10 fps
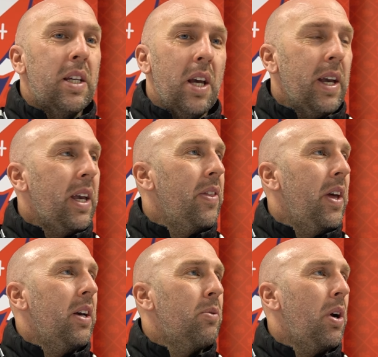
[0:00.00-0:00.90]
Yeah, getting
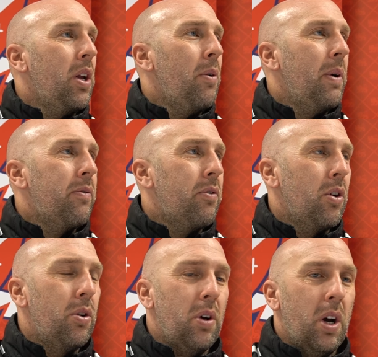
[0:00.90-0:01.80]
there, working our way
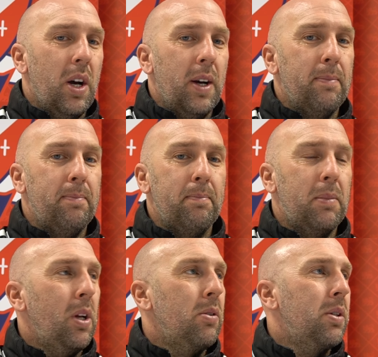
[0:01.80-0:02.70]
through
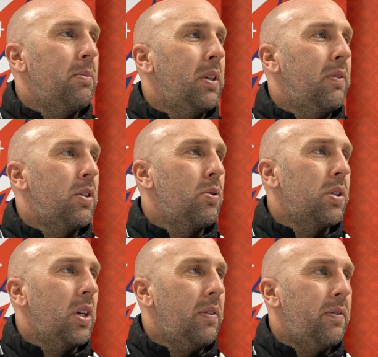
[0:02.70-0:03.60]
you know, some individual
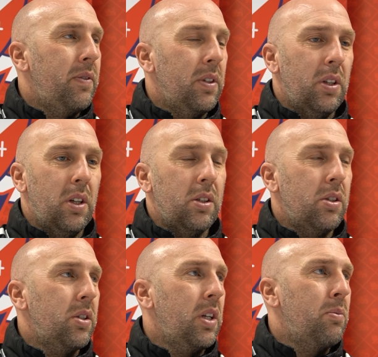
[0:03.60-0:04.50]
stuff and
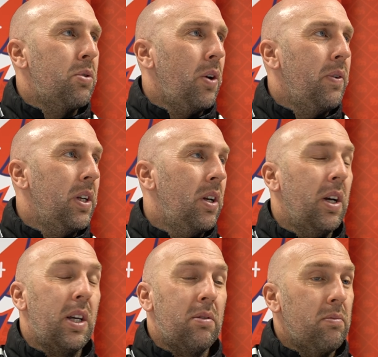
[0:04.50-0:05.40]
just keep showing,
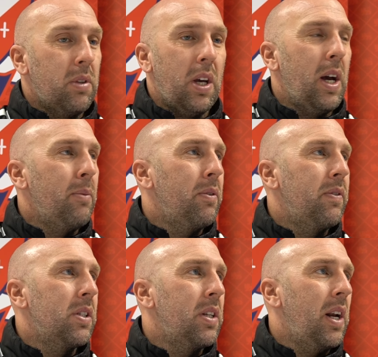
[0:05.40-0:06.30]
like Cam with
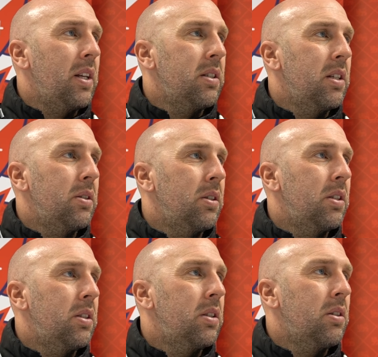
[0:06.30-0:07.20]
his analysis
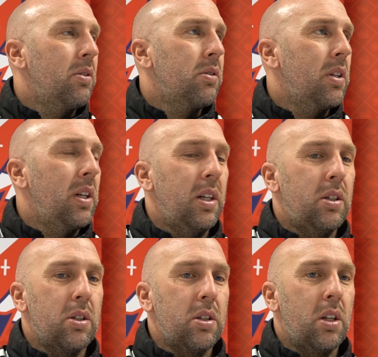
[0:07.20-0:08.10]
is constantly
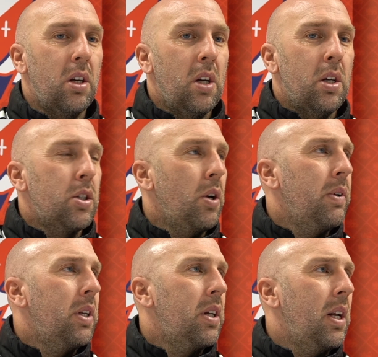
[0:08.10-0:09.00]
just
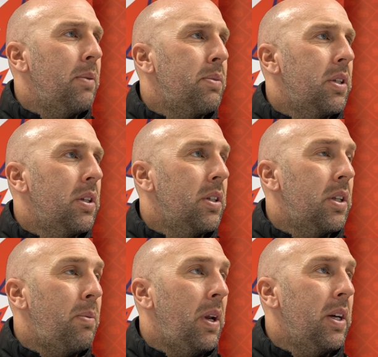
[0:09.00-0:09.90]
showing clips to
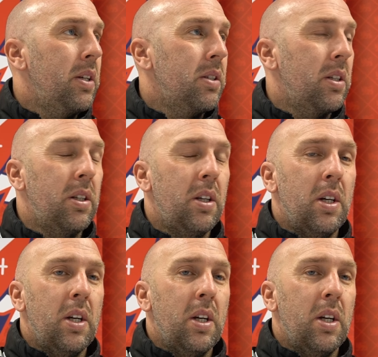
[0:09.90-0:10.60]
the players, and